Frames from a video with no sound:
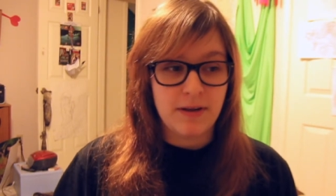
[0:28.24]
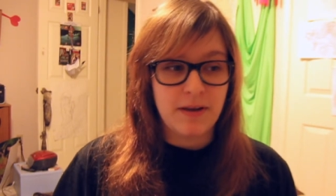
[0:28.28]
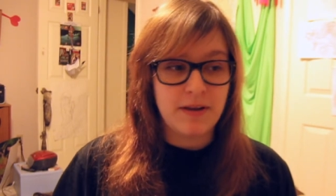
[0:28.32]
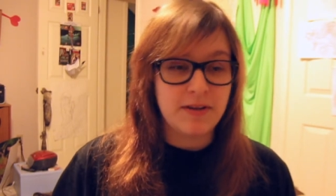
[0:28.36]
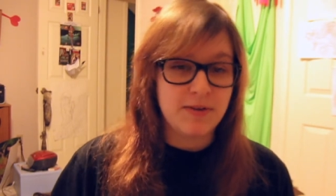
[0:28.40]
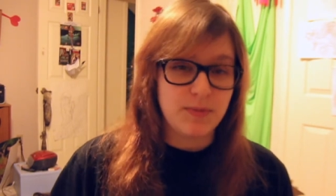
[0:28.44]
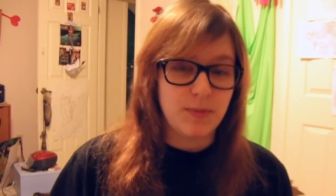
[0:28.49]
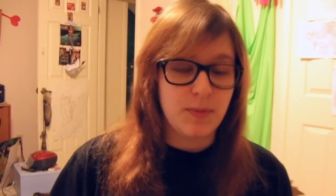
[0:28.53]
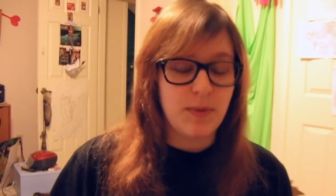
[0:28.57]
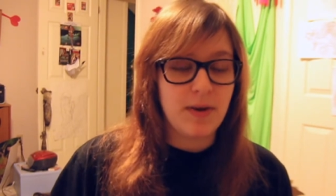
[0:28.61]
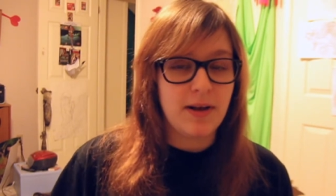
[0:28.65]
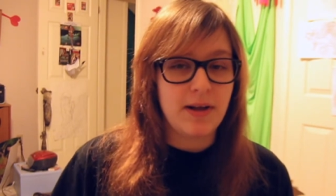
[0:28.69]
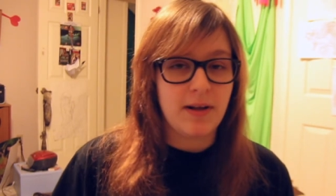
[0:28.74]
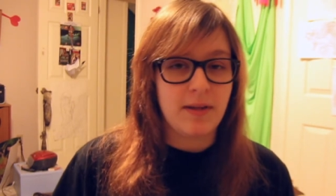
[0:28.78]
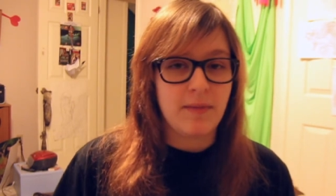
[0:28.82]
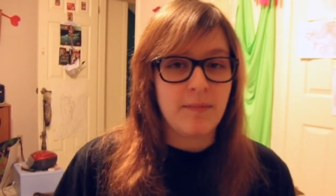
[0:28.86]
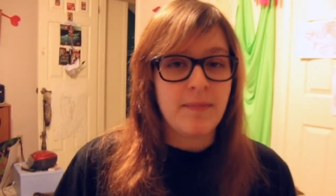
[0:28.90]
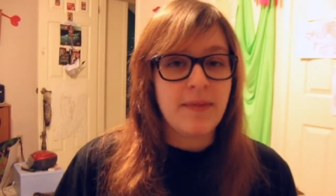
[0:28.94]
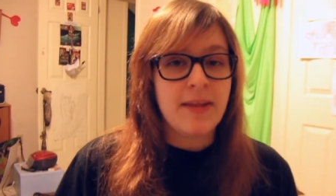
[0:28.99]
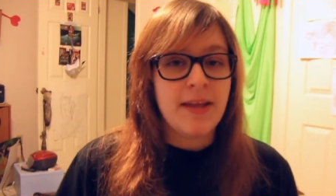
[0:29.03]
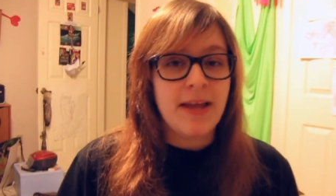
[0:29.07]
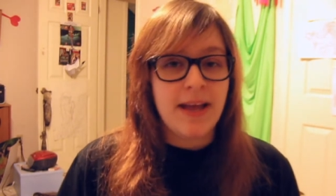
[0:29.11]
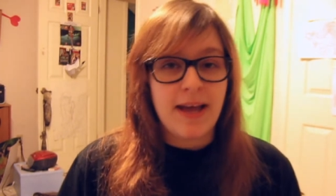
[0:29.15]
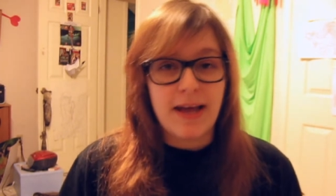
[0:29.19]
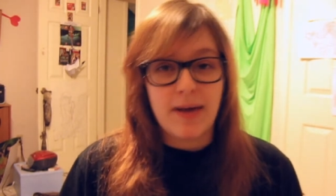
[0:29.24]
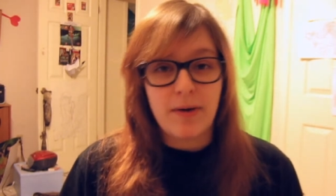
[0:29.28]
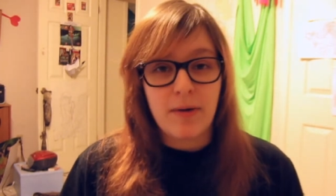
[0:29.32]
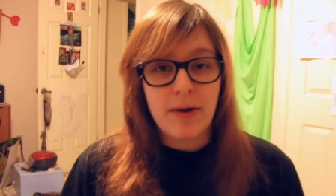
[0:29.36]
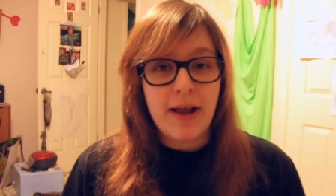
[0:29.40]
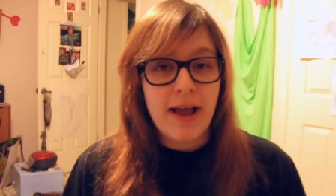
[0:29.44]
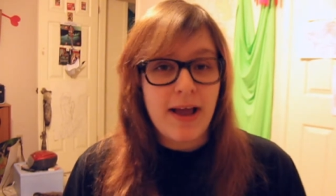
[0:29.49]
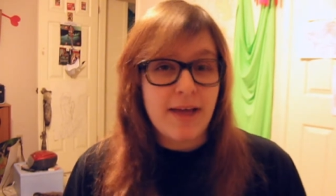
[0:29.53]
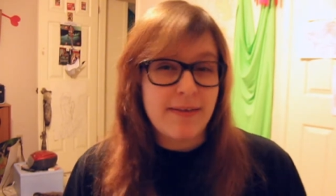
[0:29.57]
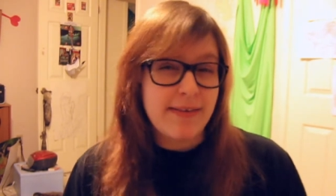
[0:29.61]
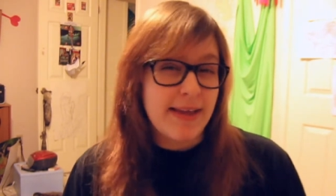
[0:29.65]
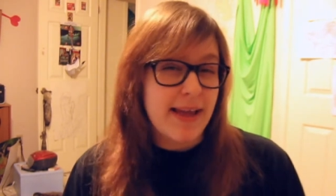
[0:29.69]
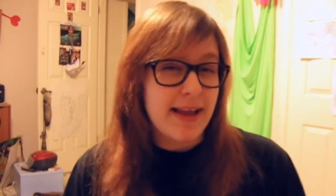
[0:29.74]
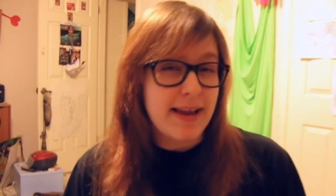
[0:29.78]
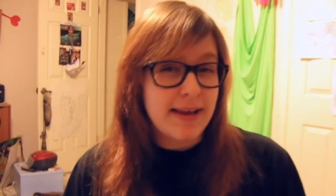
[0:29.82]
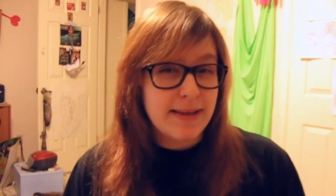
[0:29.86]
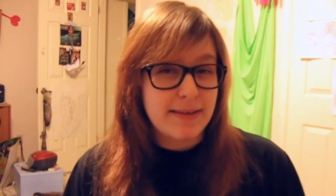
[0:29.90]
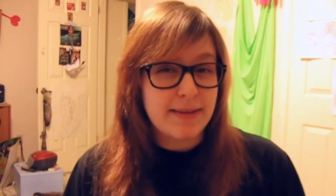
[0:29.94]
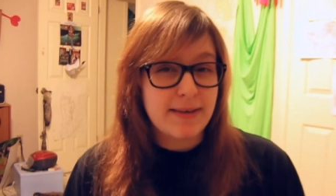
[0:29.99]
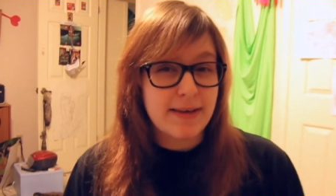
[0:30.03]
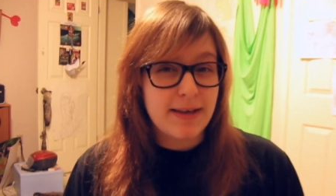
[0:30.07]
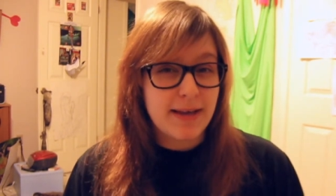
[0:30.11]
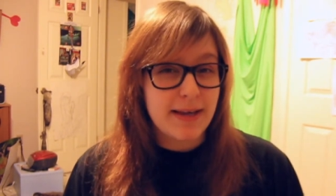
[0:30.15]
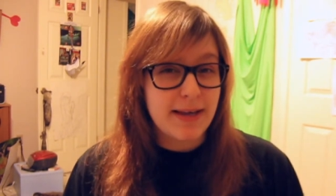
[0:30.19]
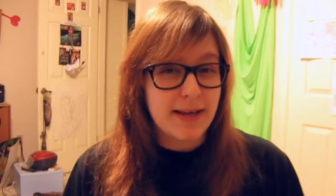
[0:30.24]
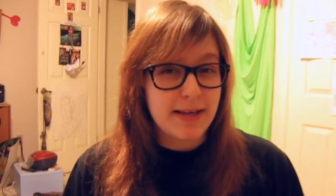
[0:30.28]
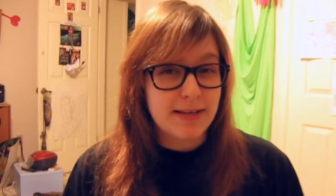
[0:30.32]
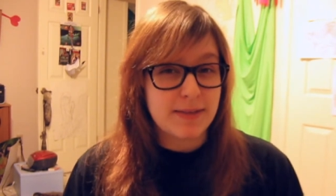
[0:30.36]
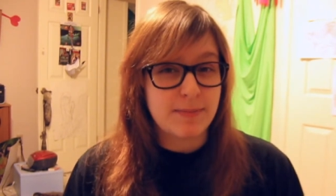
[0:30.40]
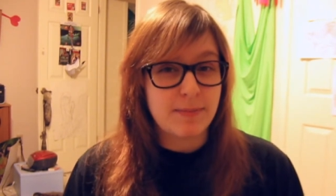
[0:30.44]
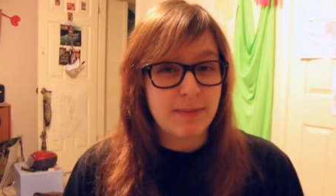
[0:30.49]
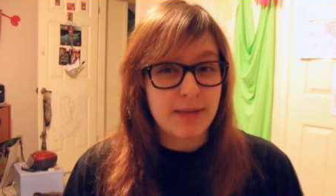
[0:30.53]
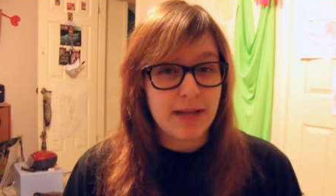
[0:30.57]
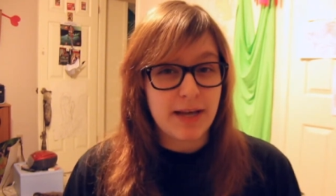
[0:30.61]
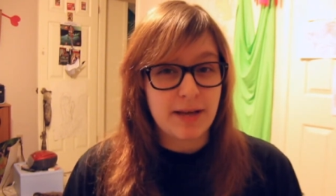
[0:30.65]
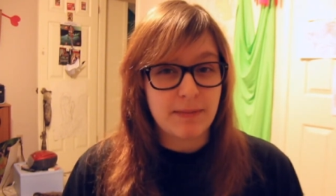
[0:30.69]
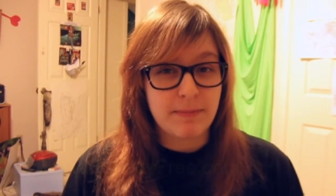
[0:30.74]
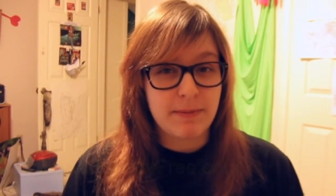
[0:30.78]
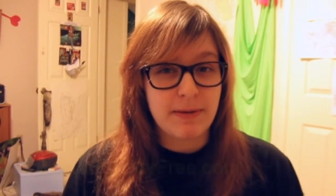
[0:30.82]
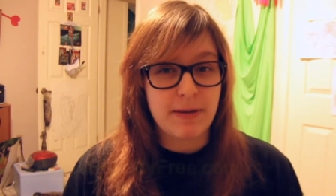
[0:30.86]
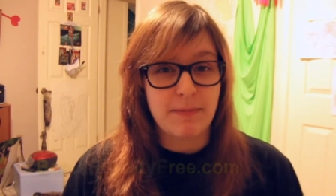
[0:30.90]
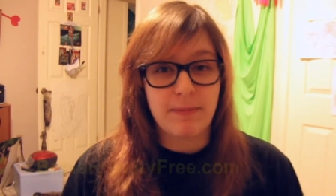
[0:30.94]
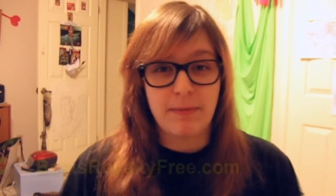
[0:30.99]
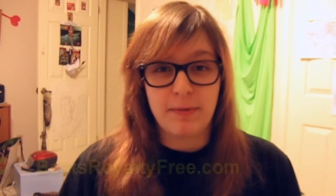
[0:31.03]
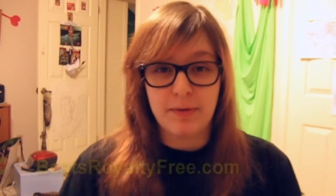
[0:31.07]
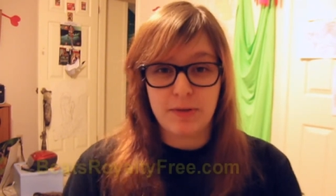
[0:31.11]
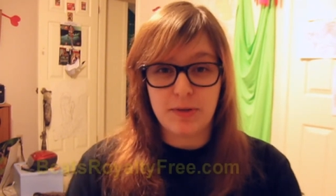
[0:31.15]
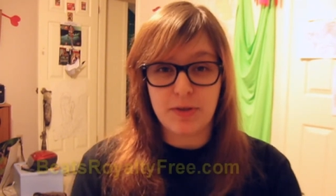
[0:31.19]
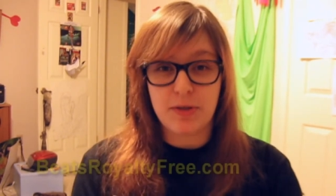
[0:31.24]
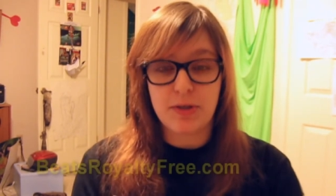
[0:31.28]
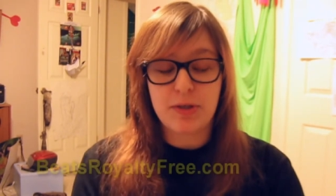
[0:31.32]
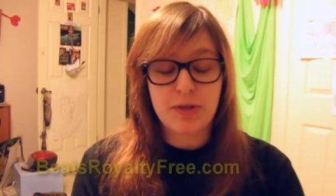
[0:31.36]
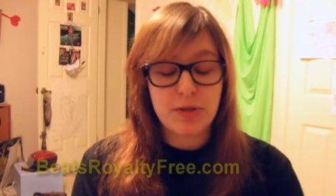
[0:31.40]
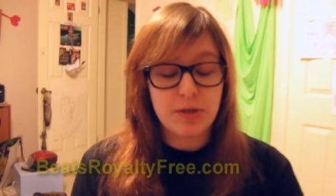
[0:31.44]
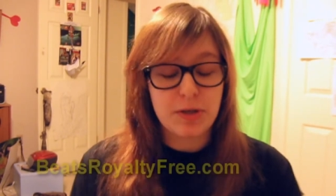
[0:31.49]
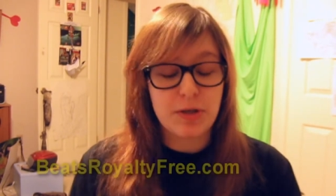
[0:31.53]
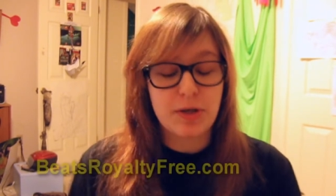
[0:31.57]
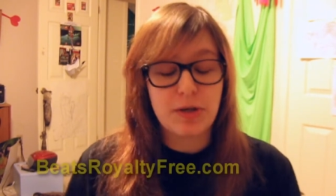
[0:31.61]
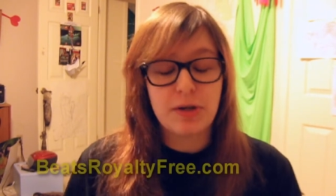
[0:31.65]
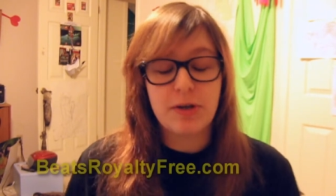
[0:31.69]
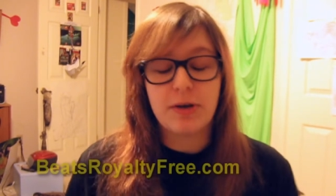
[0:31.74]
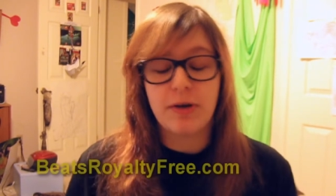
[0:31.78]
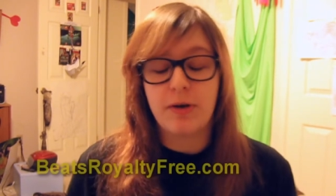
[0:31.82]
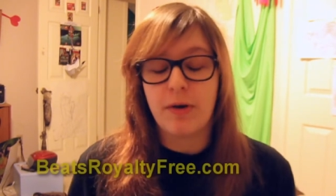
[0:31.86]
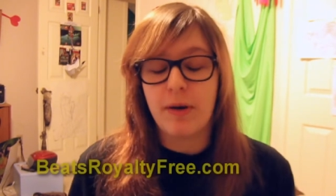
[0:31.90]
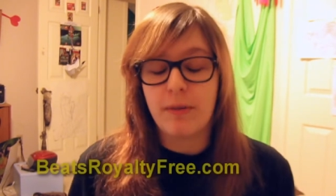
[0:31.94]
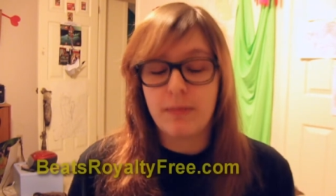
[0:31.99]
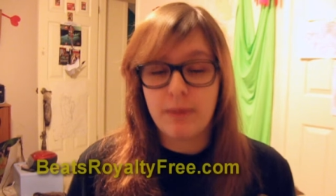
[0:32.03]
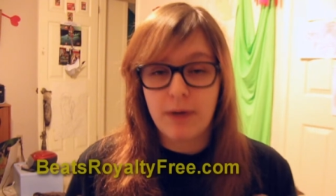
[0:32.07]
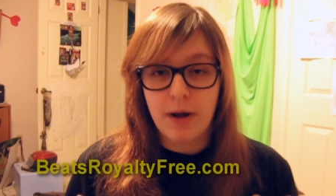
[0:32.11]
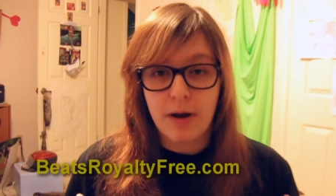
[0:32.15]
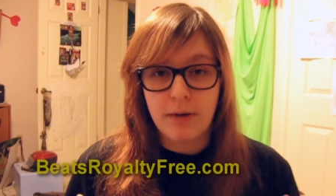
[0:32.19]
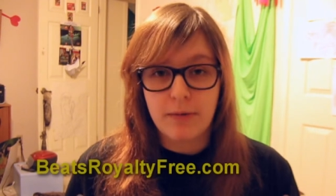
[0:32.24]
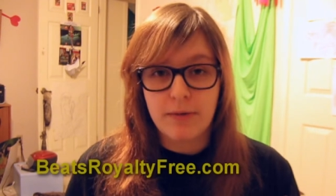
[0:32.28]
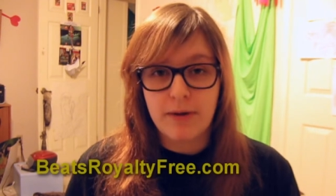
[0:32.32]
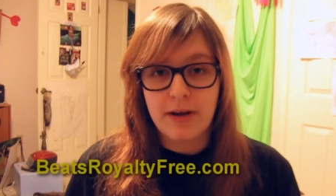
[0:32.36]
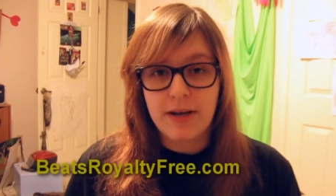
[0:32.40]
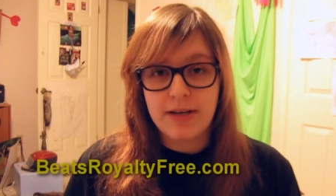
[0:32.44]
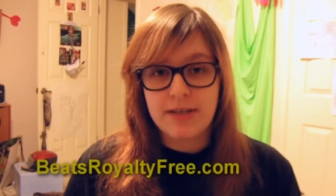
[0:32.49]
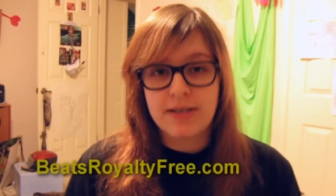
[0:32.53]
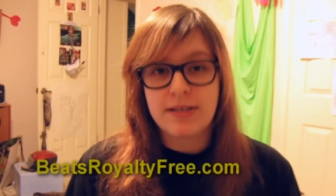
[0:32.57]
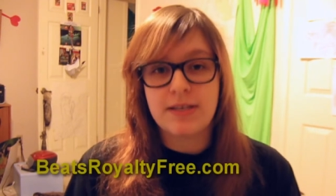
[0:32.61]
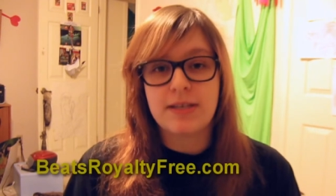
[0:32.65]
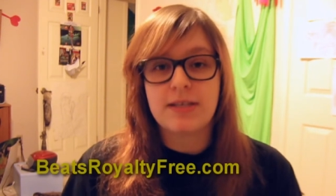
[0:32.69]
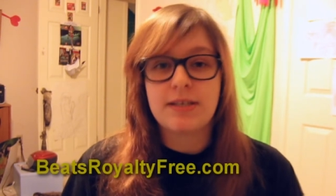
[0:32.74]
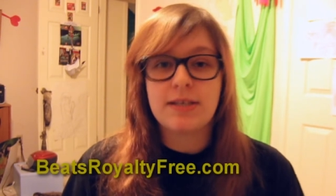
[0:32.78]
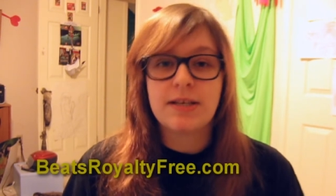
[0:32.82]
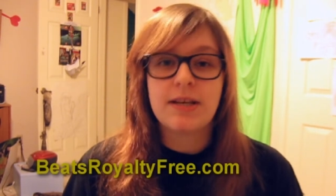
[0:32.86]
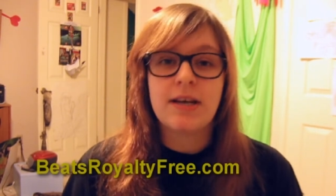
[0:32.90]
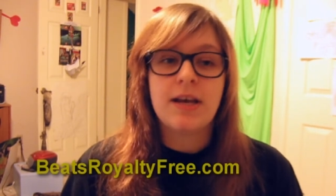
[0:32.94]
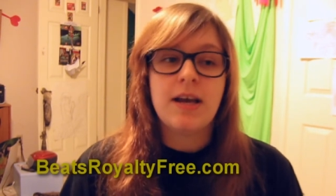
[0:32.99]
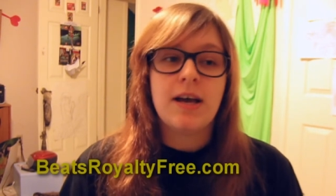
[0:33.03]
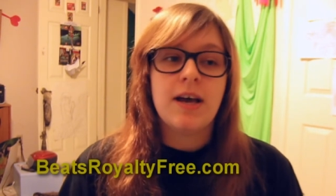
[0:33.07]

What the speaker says: as well. I don't have anything against black people. Just so you know, I'm not racist.